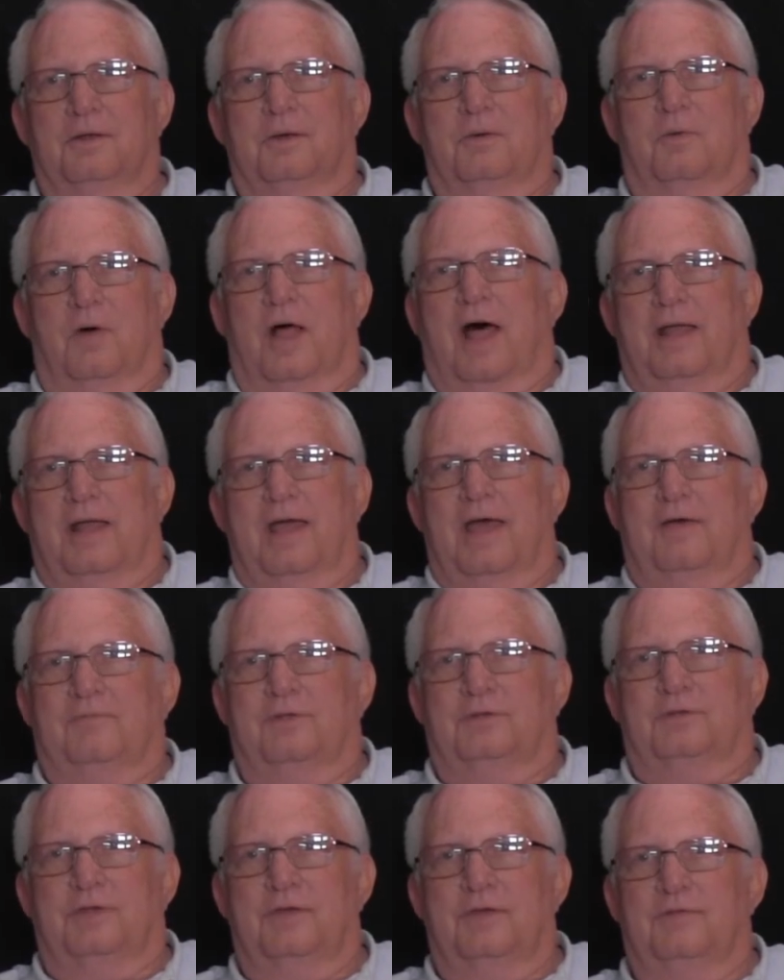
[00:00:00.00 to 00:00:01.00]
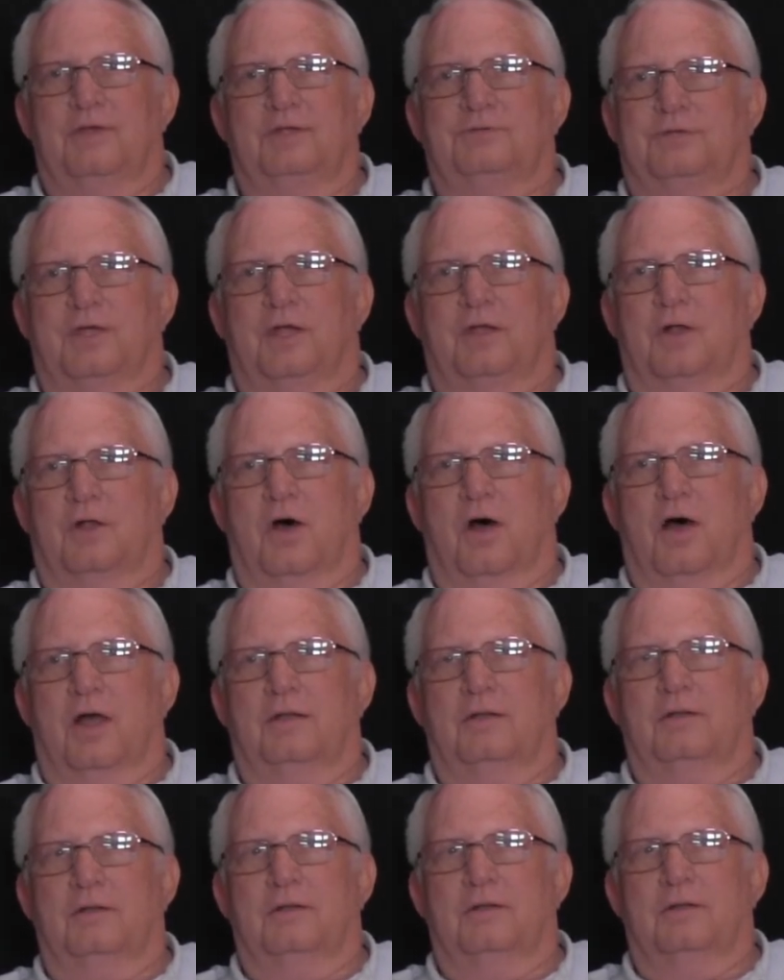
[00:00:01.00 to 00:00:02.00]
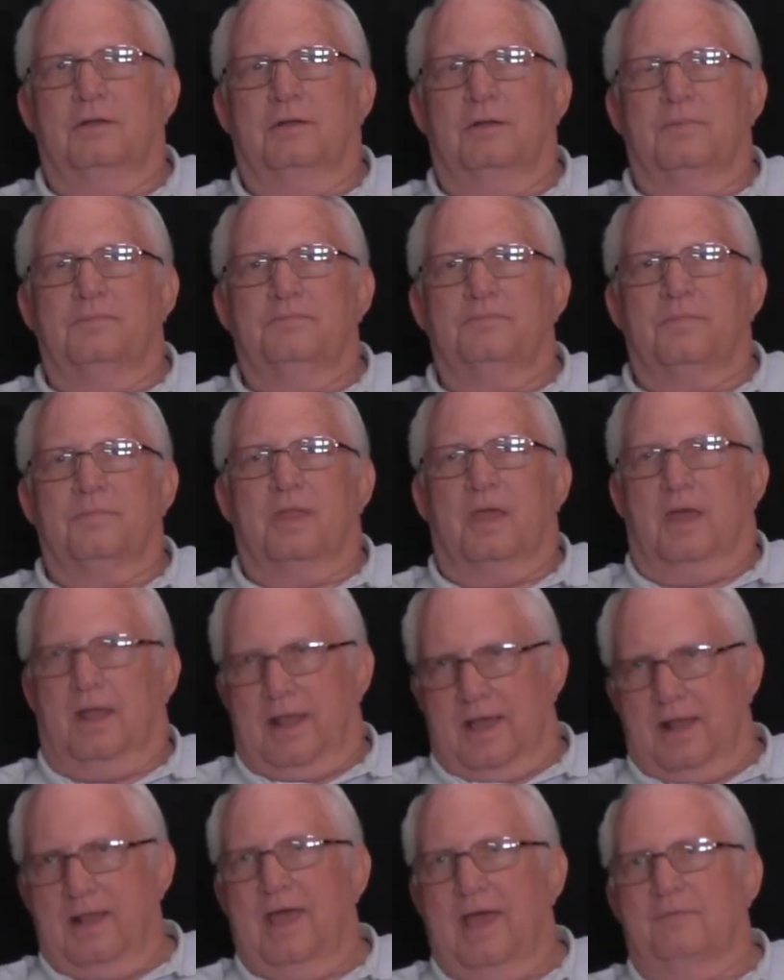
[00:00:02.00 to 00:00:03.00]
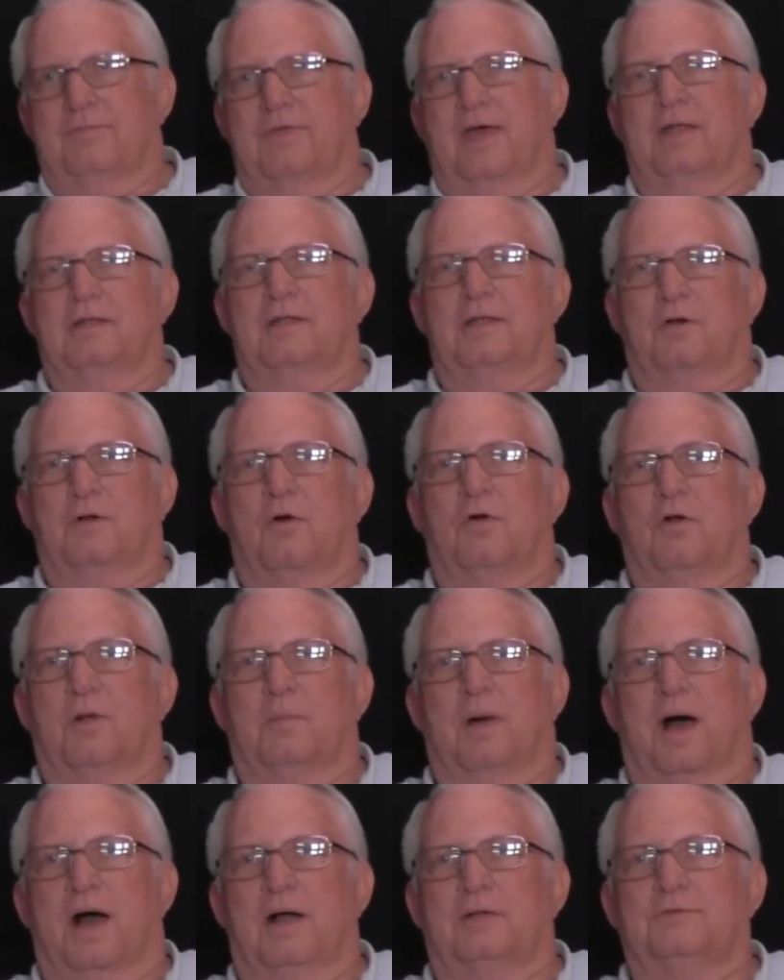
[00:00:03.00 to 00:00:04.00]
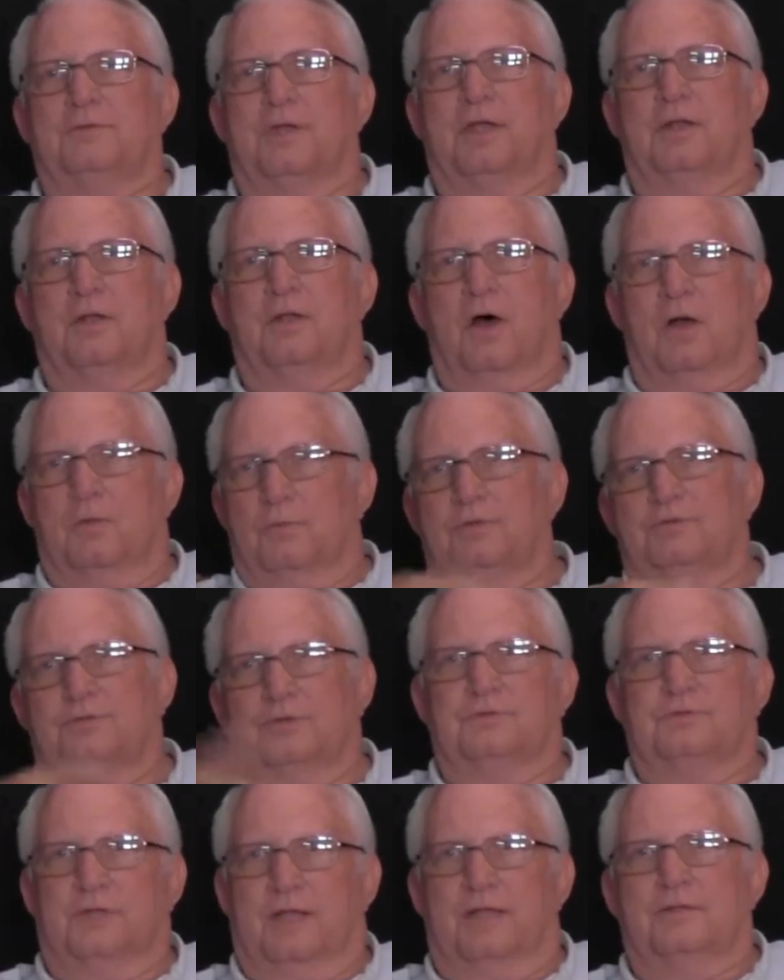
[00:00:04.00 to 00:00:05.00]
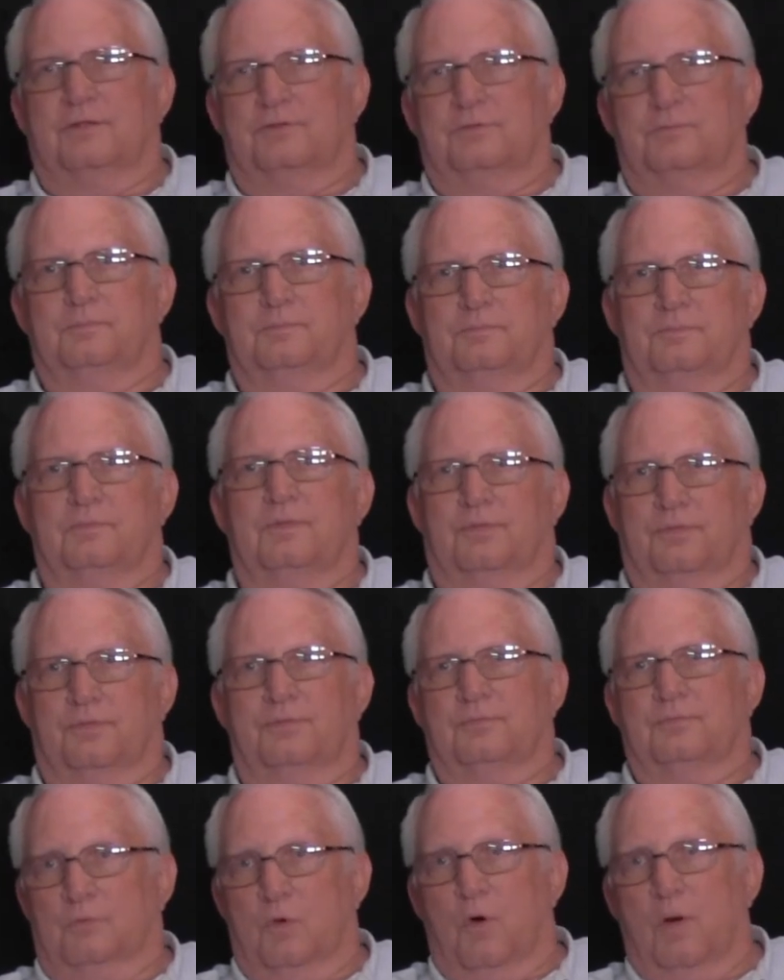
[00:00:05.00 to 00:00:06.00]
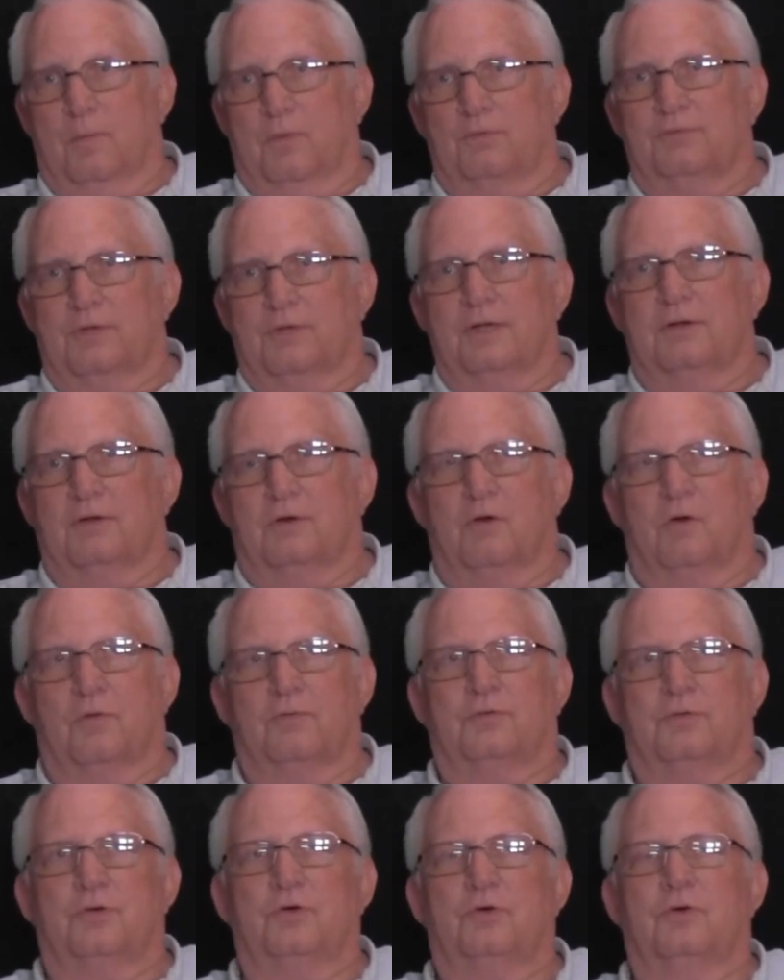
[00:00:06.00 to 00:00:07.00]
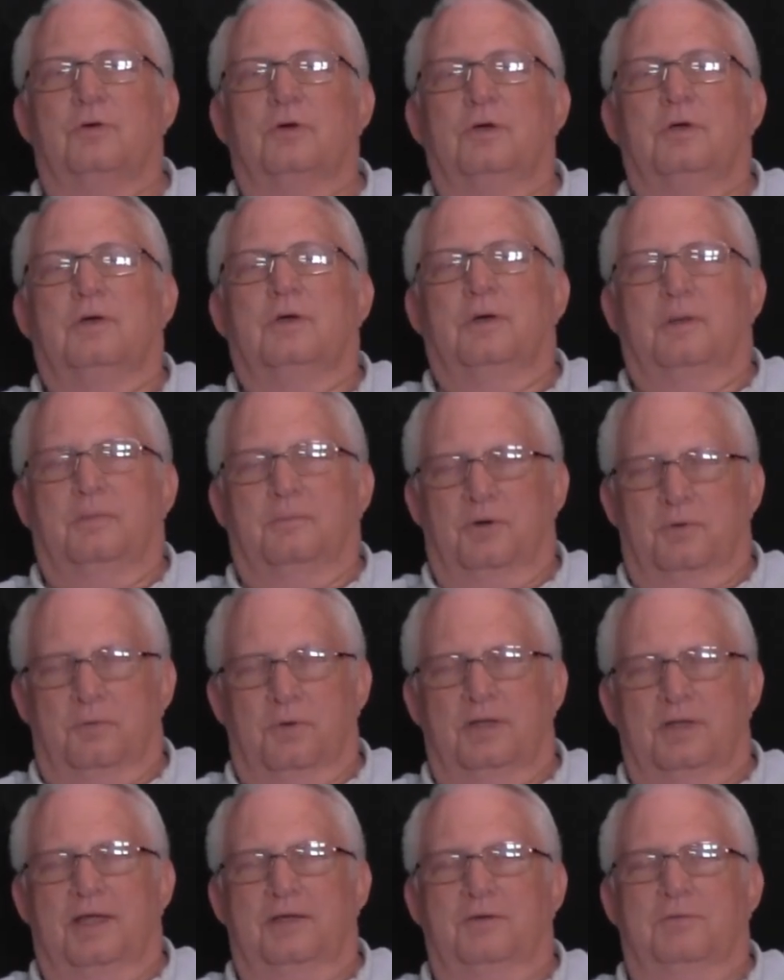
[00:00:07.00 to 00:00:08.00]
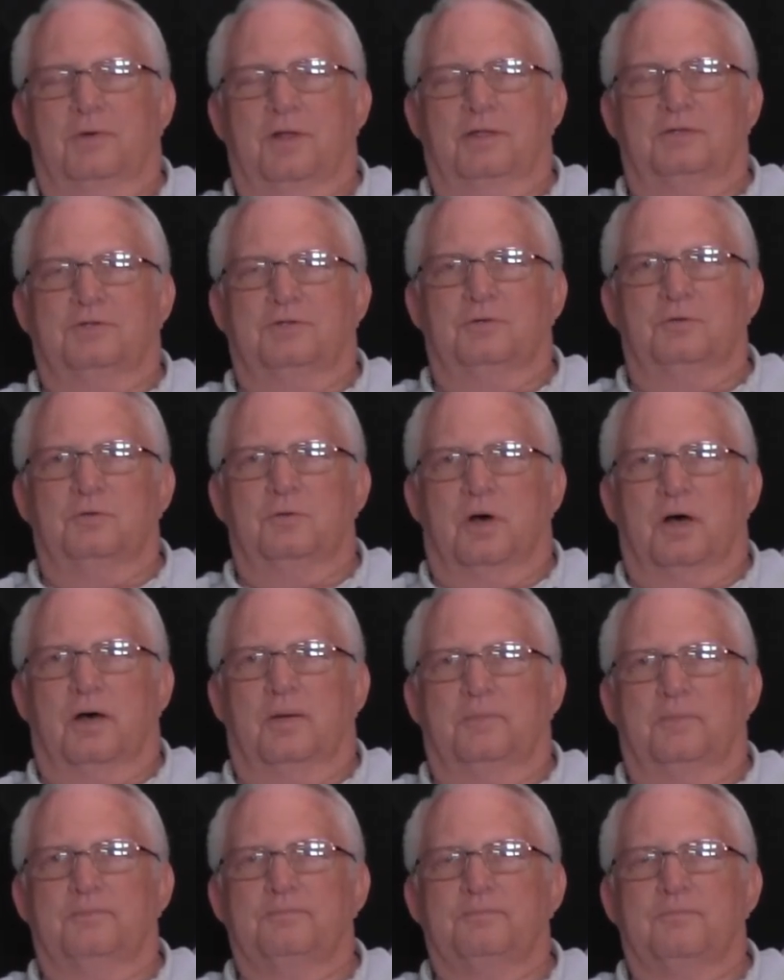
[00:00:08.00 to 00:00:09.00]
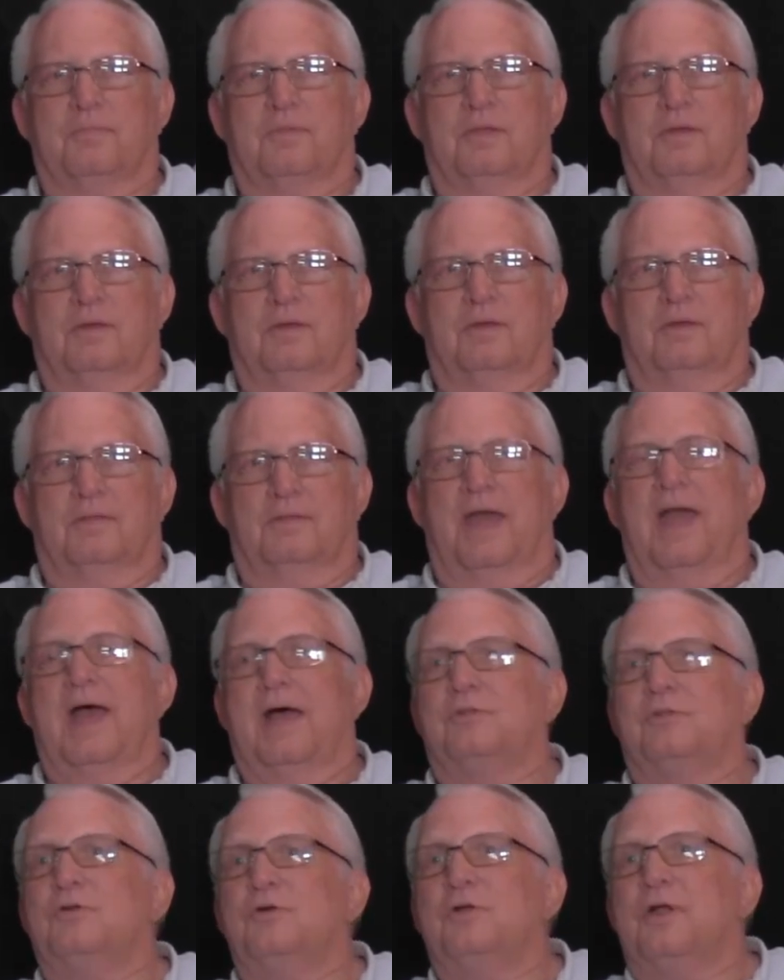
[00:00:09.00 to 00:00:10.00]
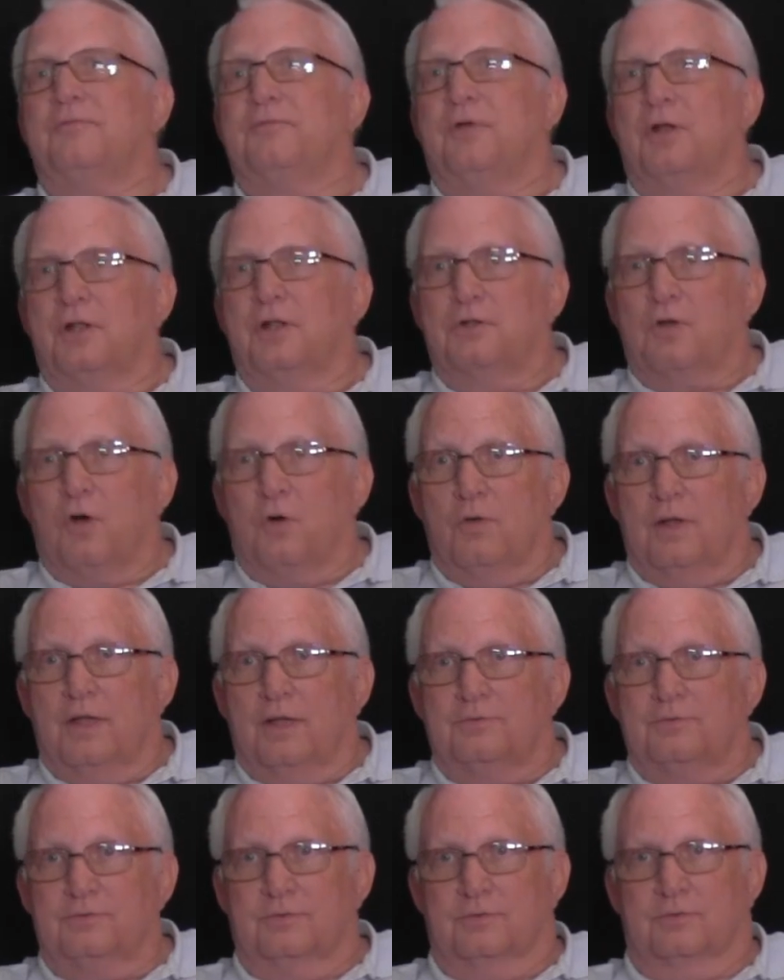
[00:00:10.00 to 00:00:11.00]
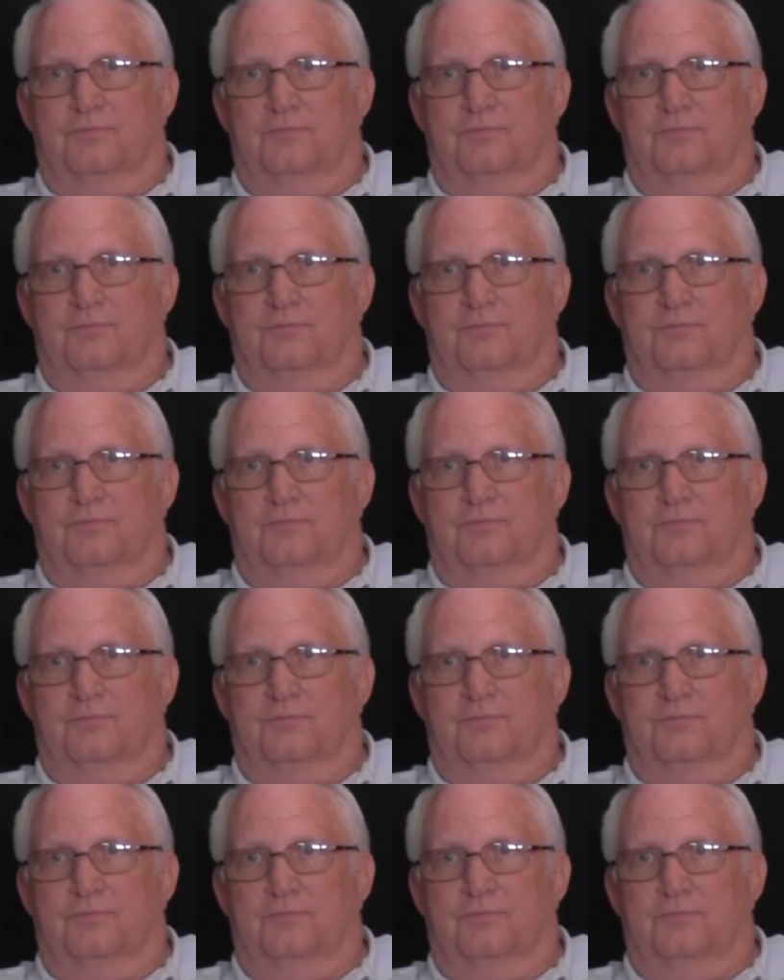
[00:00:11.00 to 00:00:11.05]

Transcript: Well, I'd have the TV sitting on, and I'd have that decoder box sitting on, which just let the normal signal go through. But when they went to, they had two different encodings.